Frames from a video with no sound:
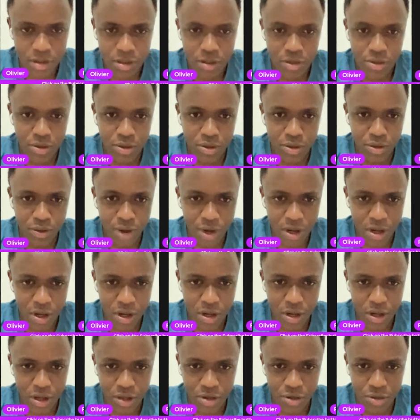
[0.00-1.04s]
You don't really
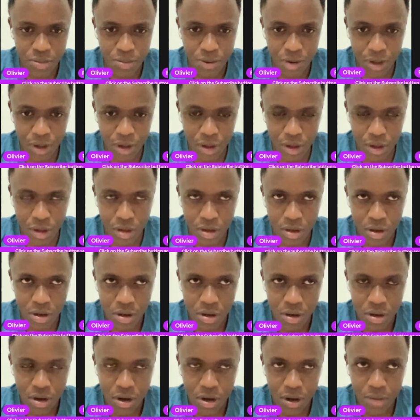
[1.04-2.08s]
need to be
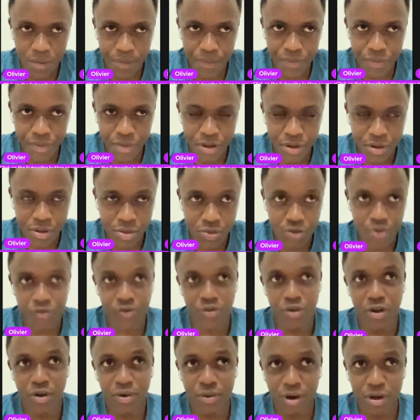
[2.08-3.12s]
to
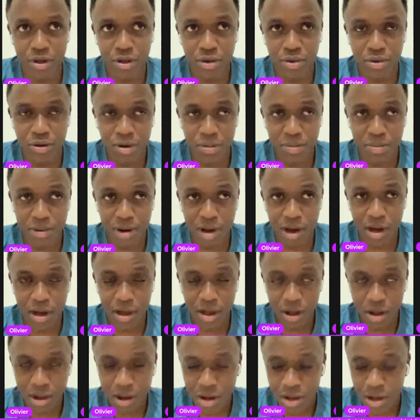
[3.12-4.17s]
feel ready to
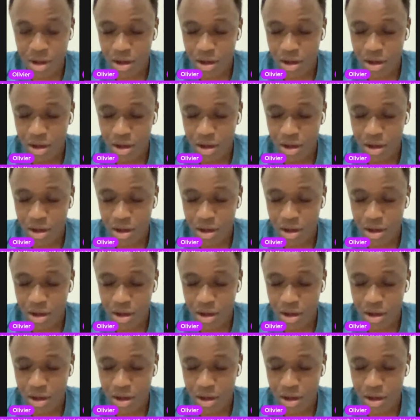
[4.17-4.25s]
apply.